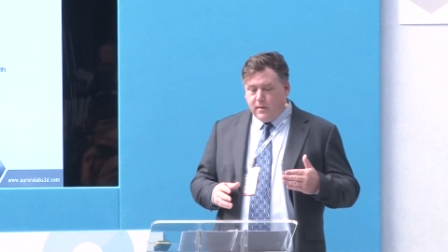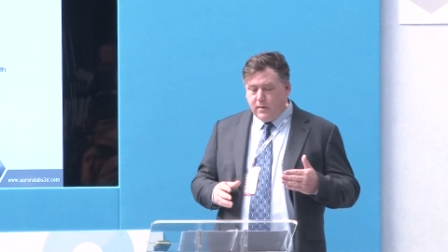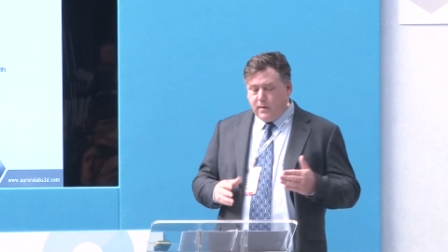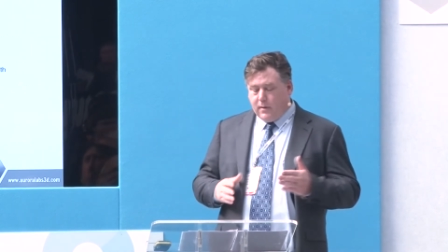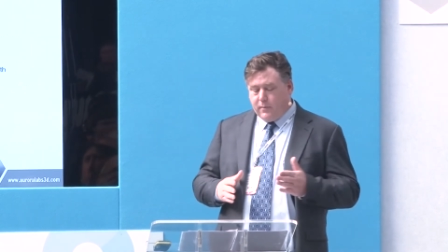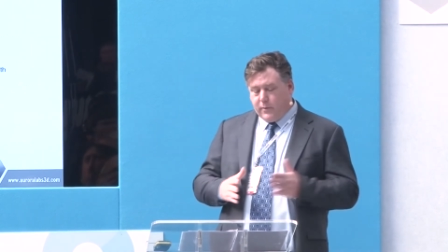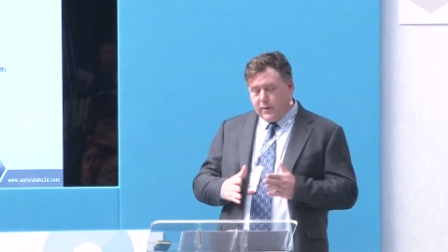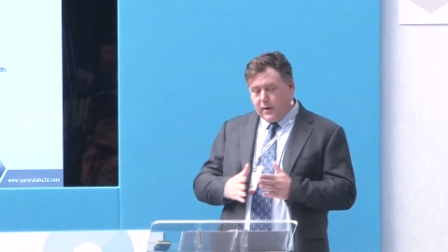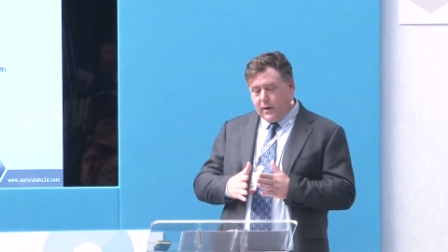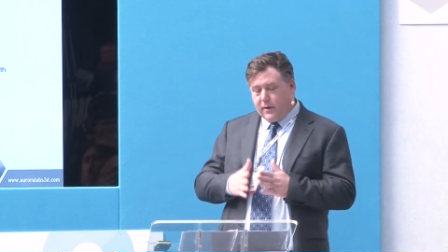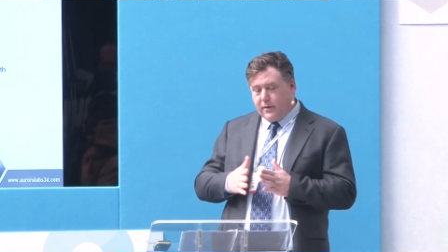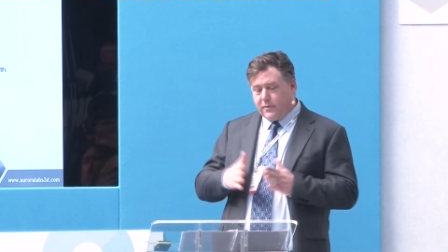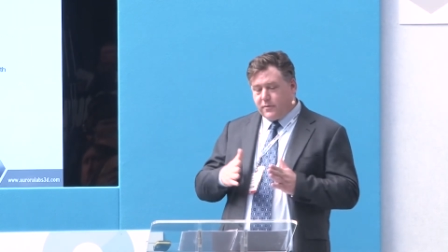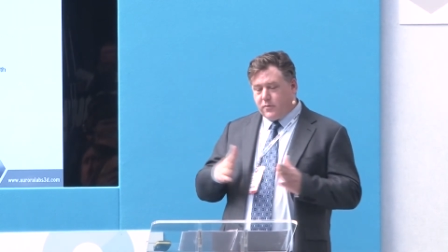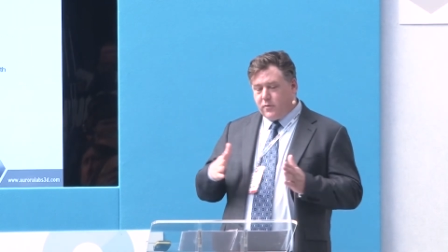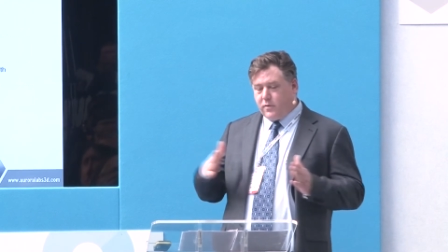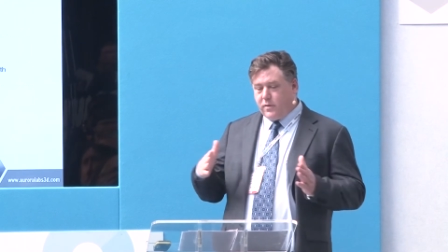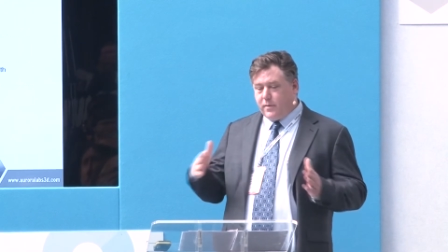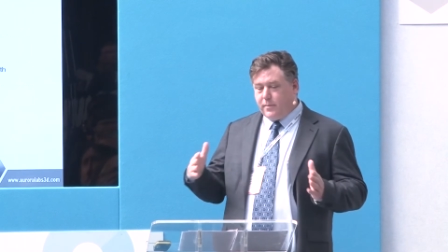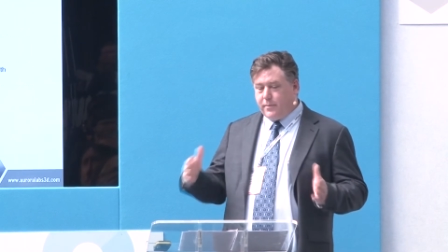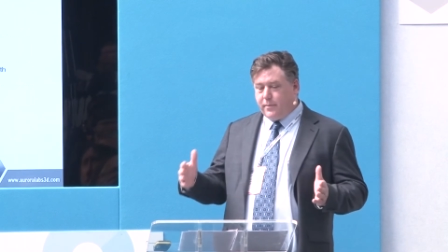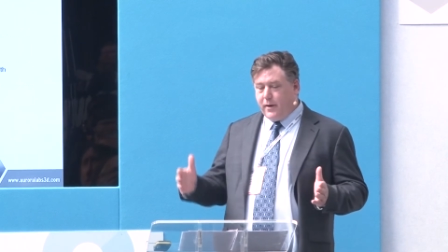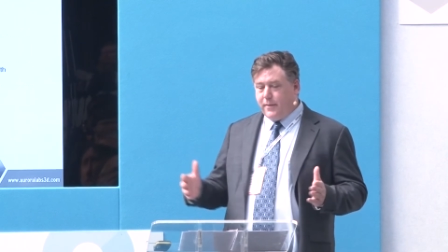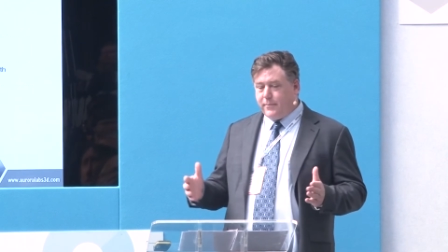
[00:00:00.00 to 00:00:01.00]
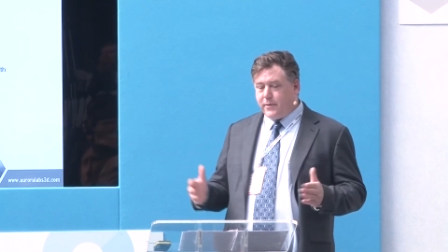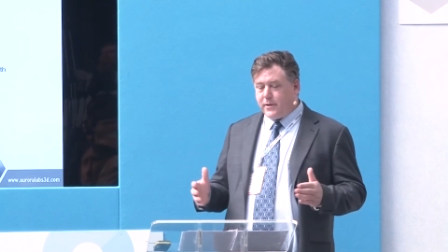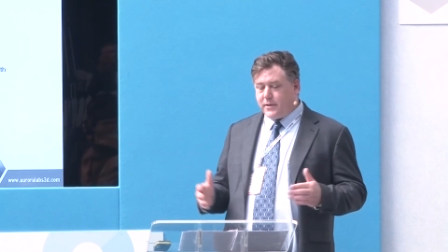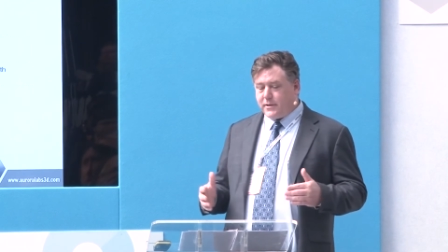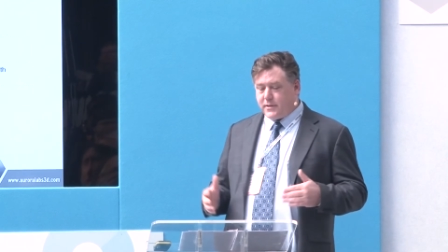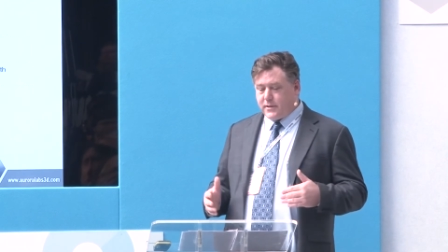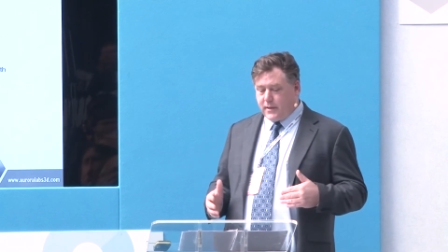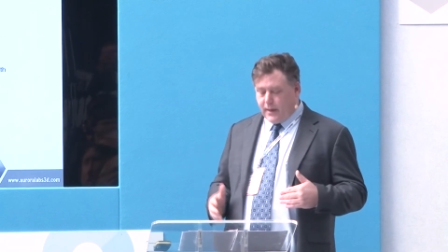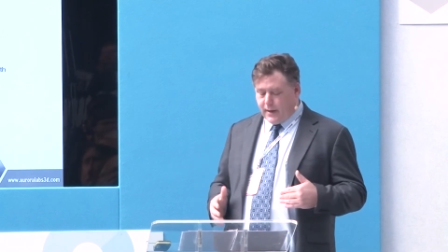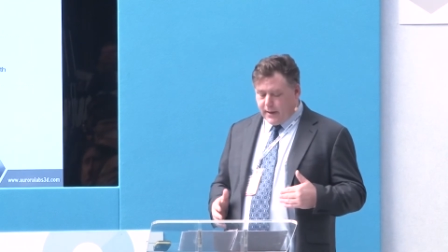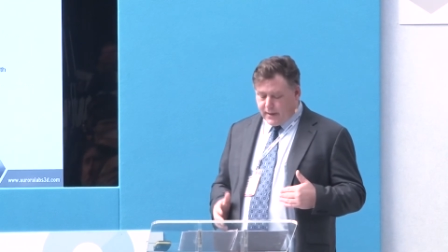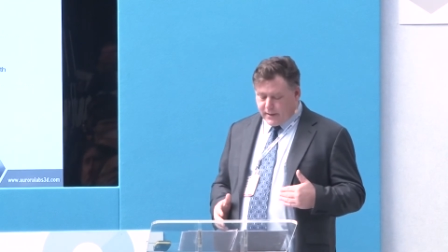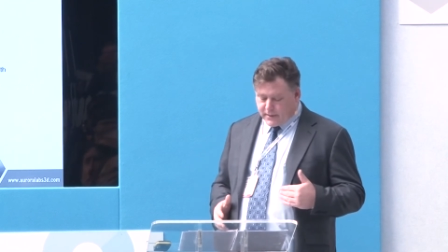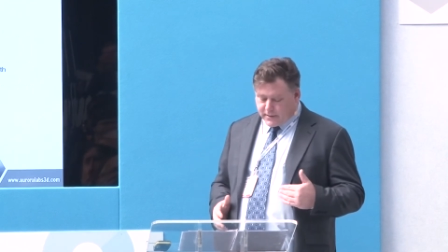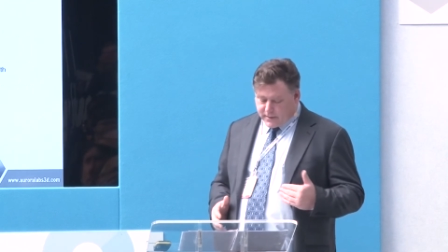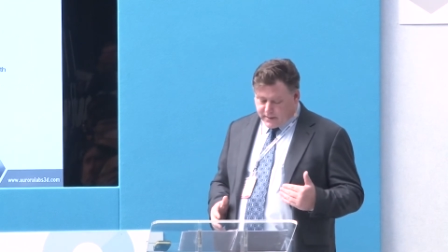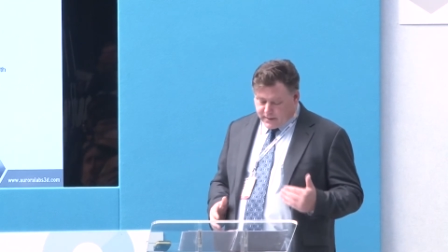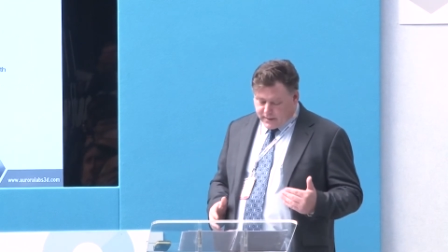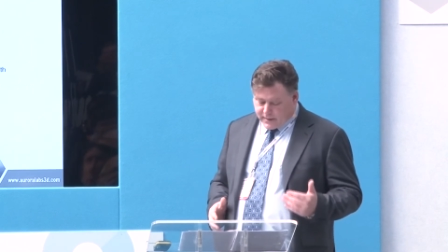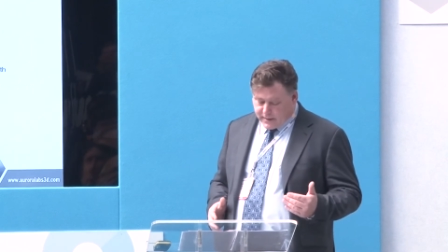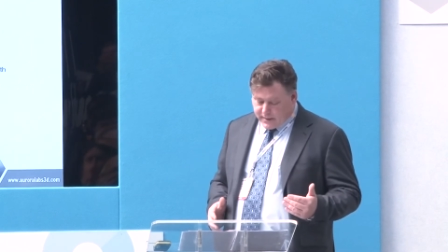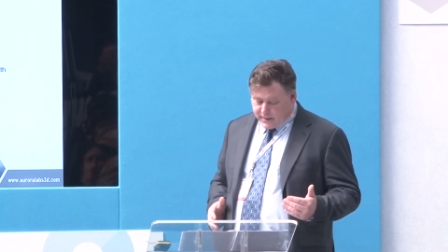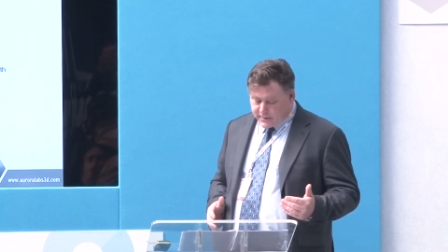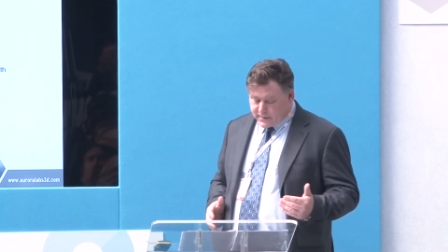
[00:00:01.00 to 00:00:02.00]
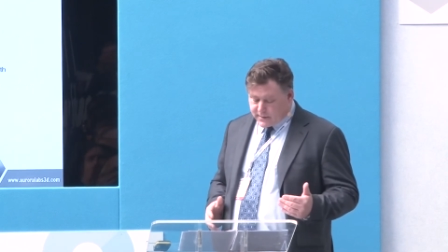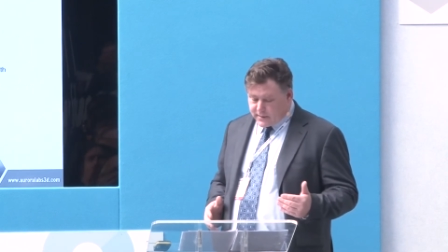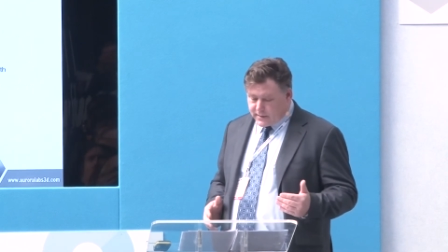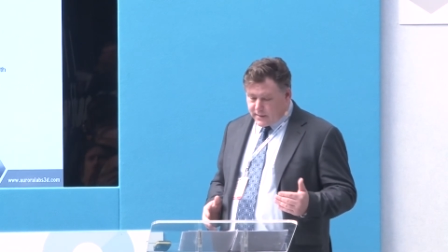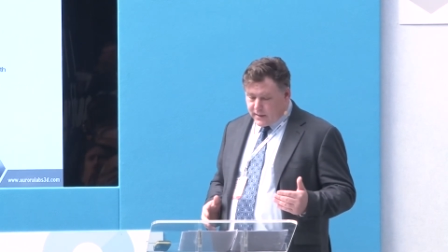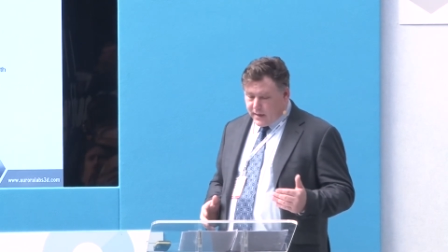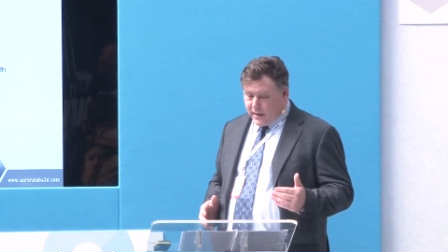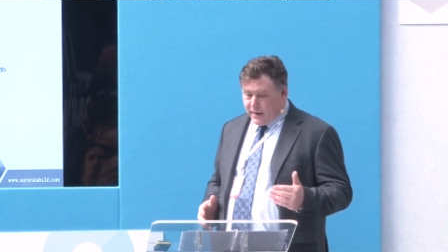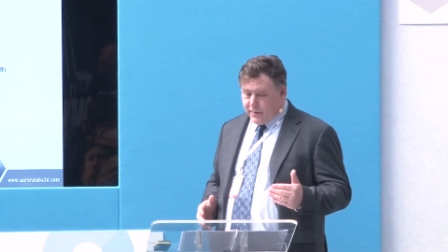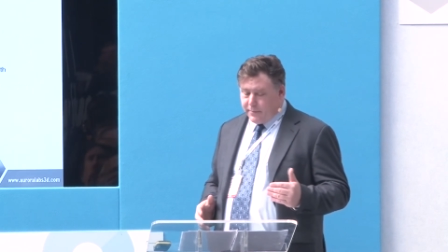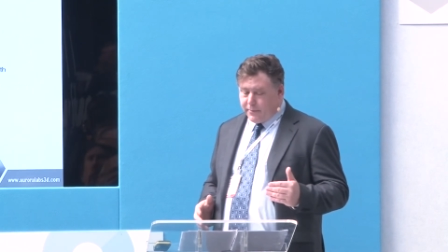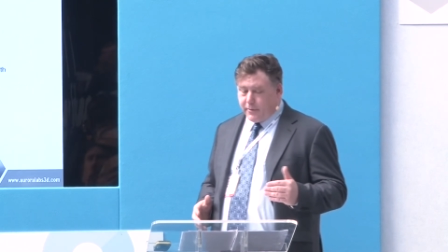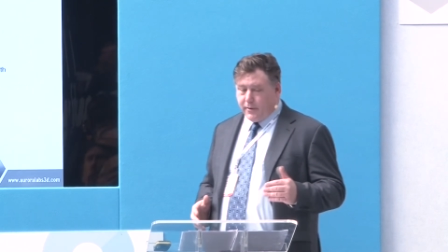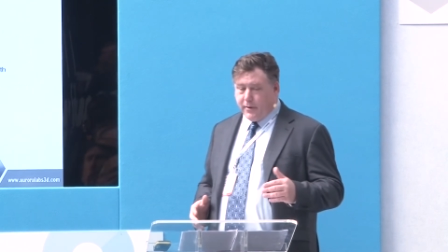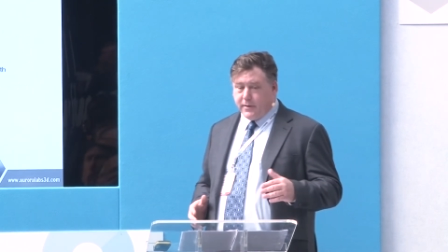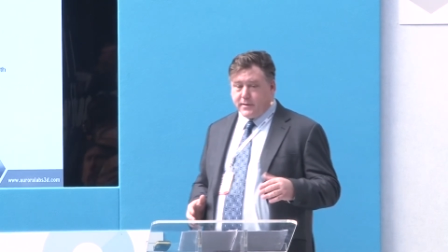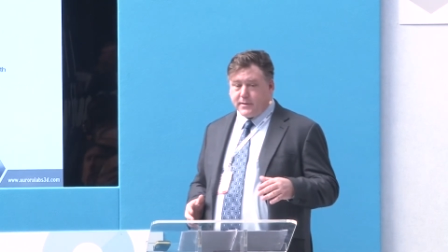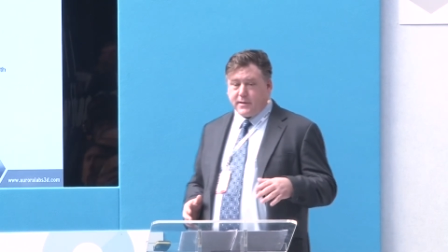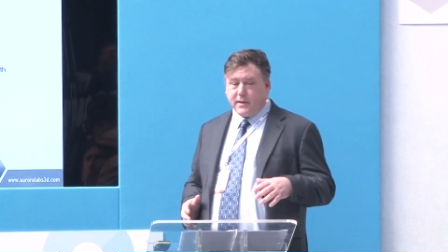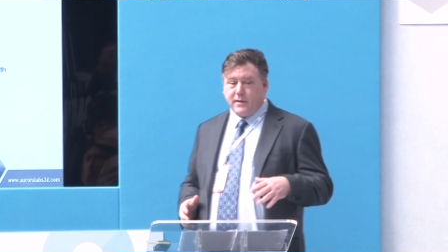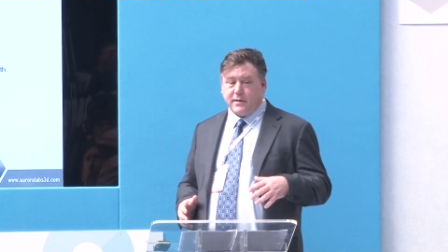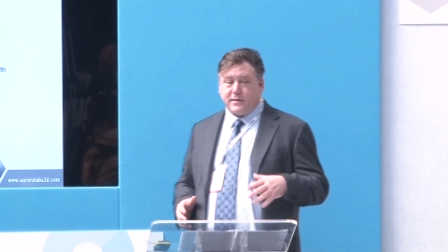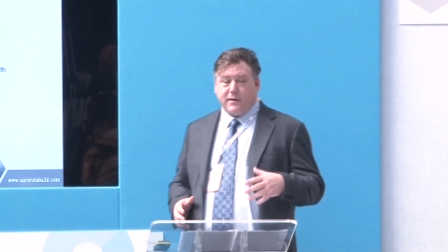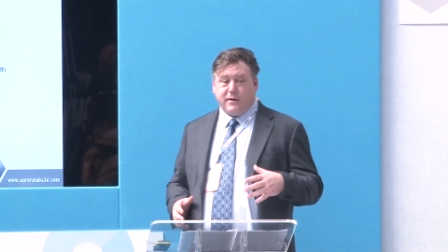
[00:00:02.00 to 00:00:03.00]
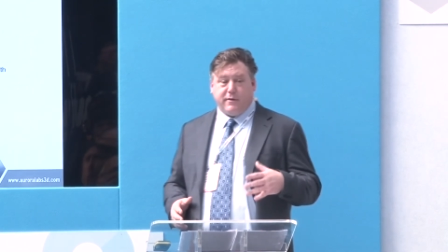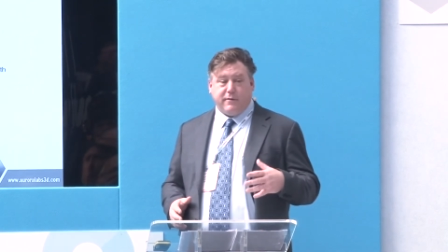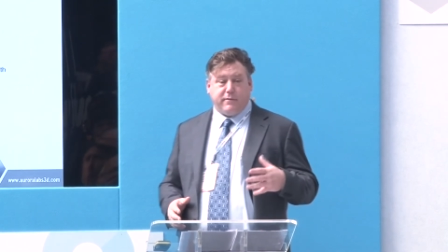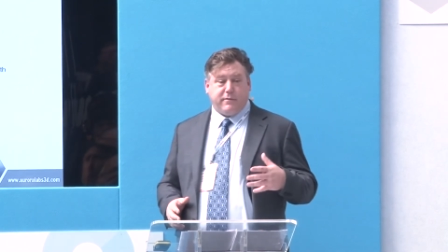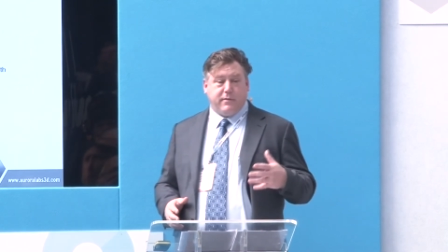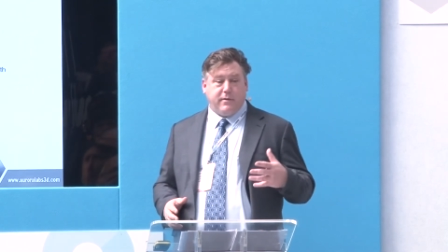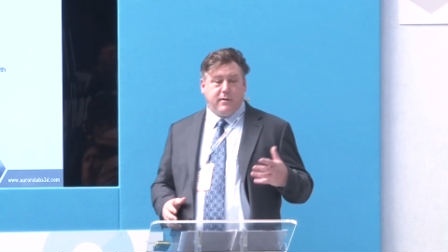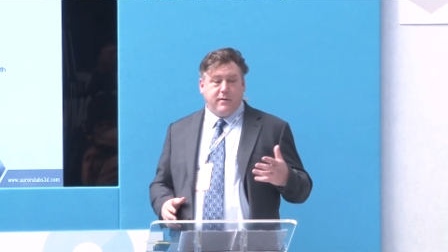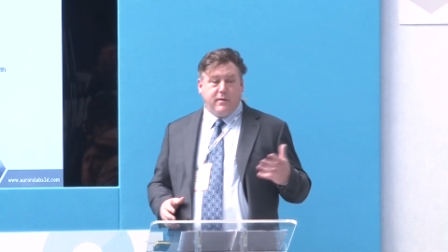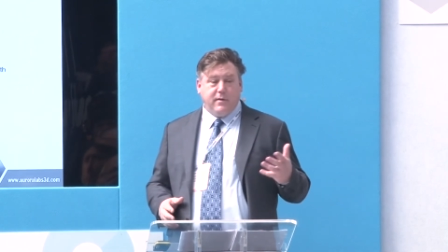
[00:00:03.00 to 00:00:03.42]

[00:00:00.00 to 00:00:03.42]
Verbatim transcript: and we're going through the parameter stage, it's a process of